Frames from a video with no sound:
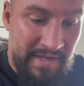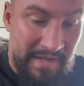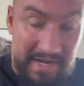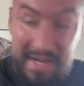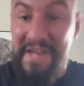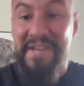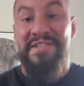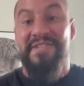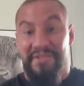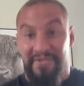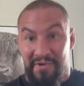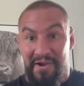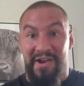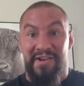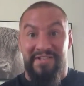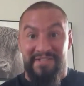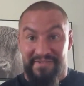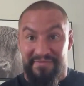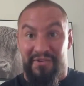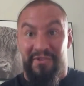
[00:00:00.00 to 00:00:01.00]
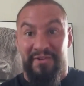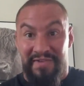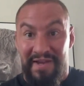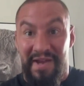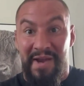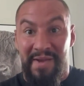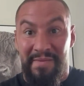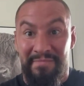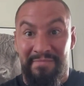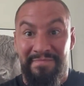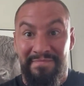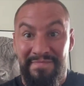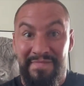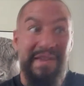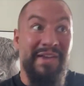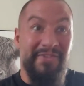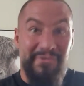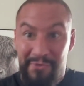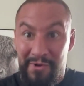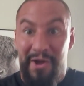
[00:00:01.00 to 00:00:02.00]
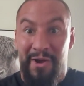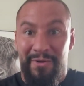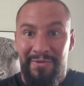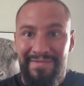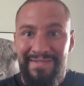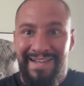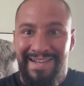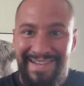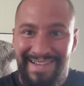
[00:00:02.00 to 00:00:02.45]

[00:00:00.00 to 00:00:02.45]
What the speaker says: He is the greatest of all time as well.